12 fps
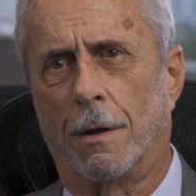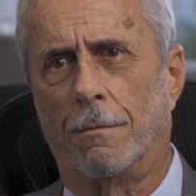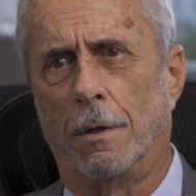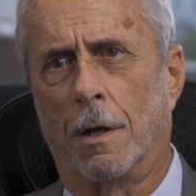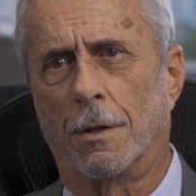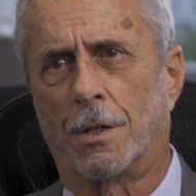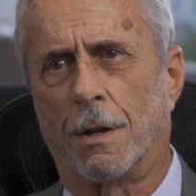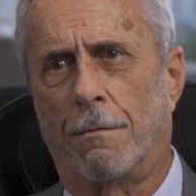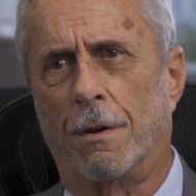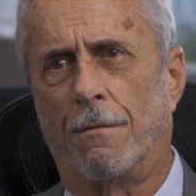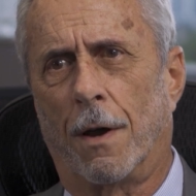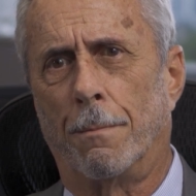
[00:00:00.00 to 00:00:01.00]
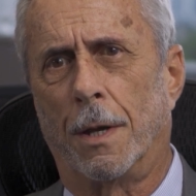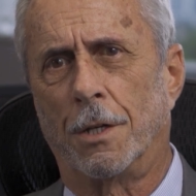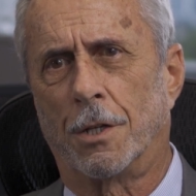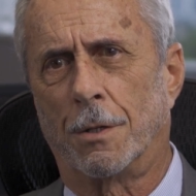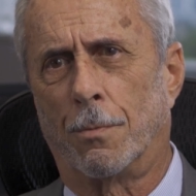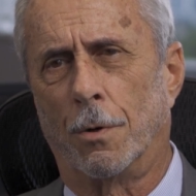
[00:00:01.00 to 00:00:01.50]
another 75
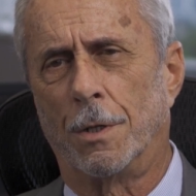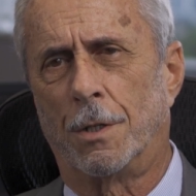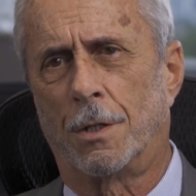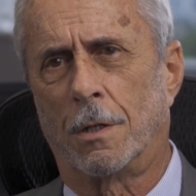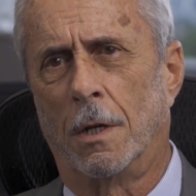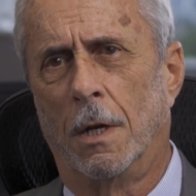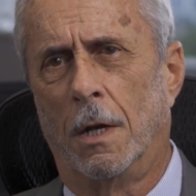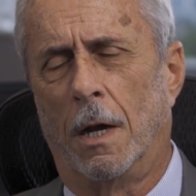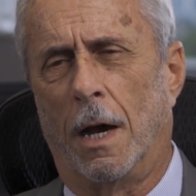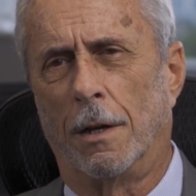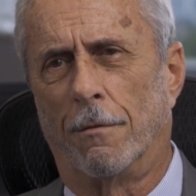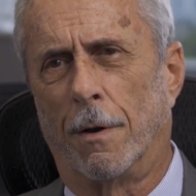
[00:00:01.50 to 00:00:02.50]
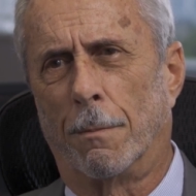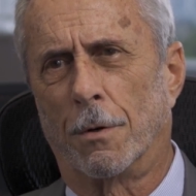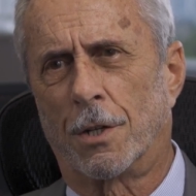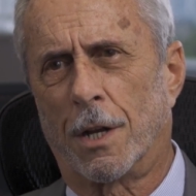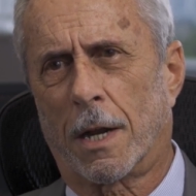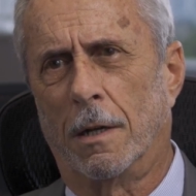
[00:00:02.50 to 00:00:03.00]
basis points on November
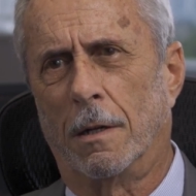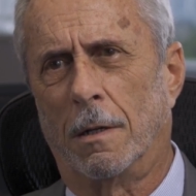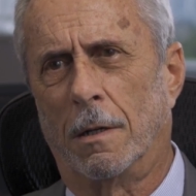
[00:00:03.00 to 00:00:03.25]
2nd.